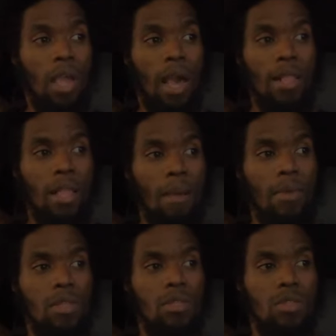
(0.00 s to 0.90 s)
Yeah, I think I'm
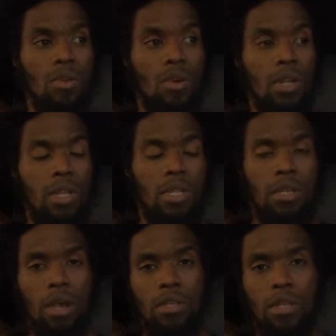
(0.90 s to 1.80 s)
gonna throw the
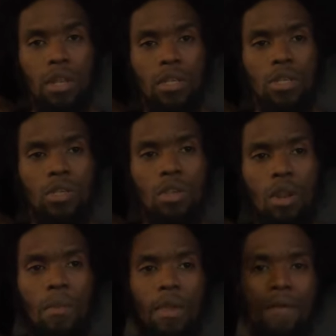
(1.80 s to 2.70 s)
detox in there. So it's
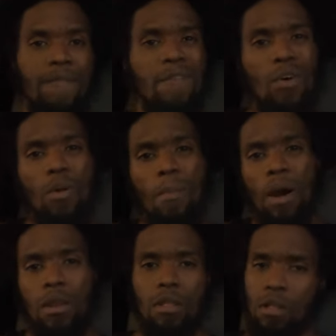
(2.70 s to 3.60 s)
gonna be a full
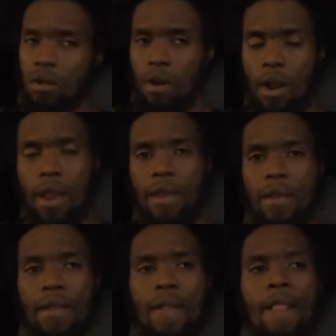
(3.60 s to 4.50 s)
bundle, all right?
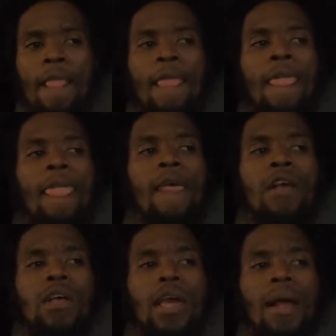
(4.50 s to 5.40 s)

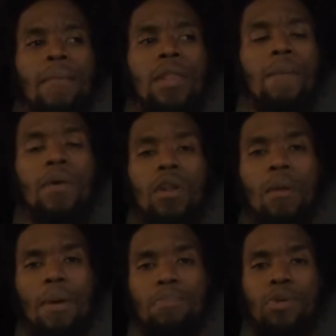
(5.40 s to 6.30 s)
And I'm gonna put it
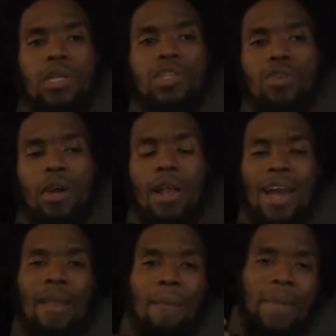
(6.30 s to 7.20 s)
on my Patreon. I
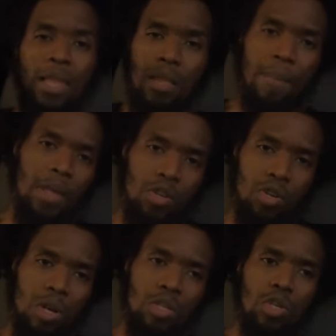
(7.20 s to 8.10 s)
gotta make the
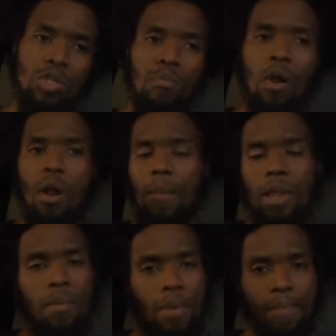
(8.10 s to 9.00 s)
Patreon, so tomorrow I'm
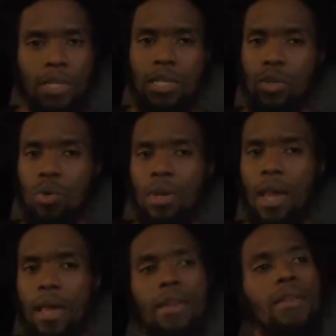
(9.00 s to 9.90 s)
gonna be busy doing
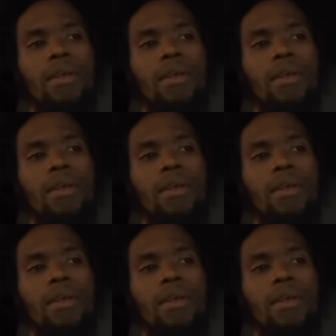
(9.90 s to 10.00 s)
that,